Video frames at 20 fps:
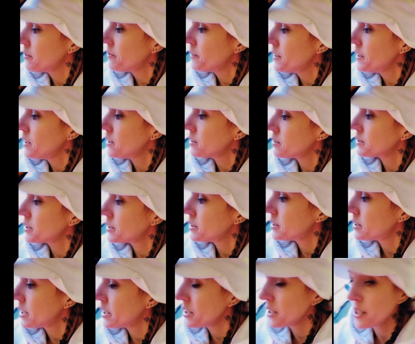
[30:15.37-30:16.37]
feel
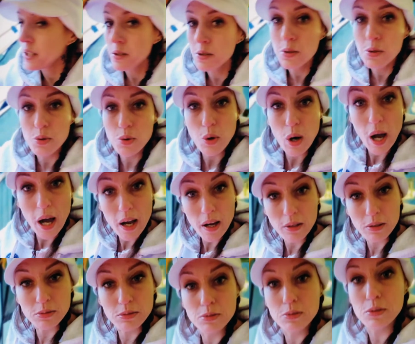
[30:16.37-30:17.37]
that they need to
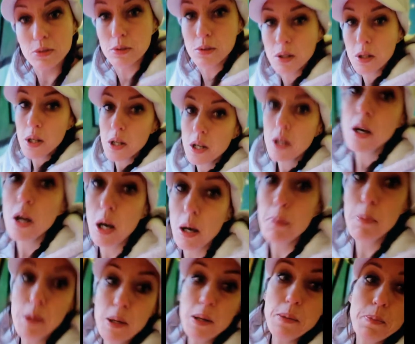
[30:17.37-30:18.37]
haunt a
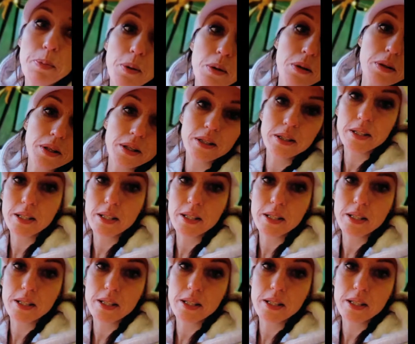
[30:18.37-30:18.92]
people in